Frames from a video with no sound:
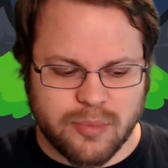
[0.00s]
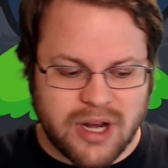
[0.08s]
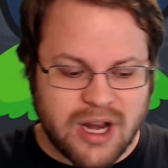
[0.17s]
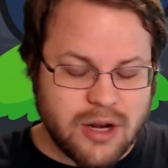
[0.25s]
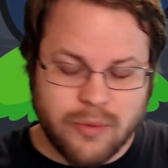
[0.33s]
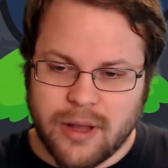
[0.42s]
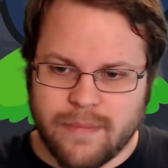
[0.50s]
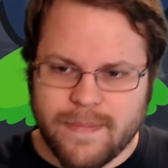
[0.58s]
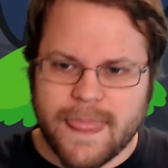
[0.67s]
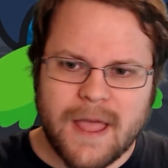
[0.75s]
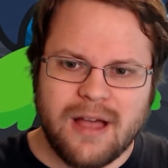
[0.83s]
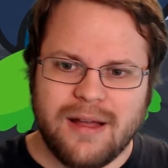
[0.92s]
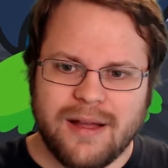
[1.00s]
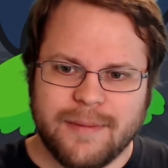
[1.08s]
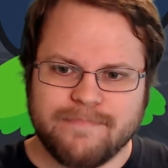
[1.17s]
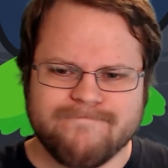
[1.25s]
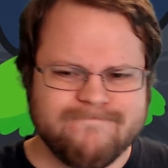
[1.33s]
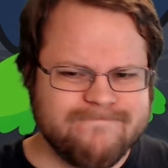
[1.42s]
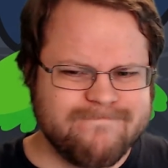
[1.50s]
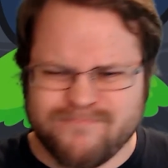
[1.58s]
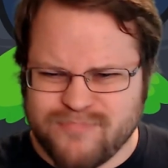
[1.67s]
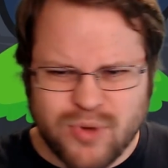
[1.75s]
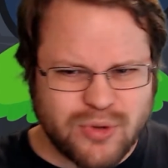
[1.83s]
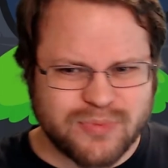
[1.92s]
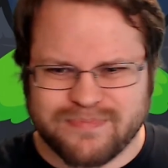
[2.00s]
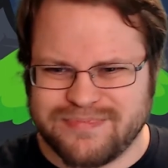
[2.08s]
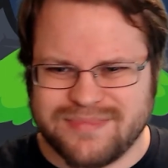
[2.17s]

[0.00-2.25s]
But anyway, most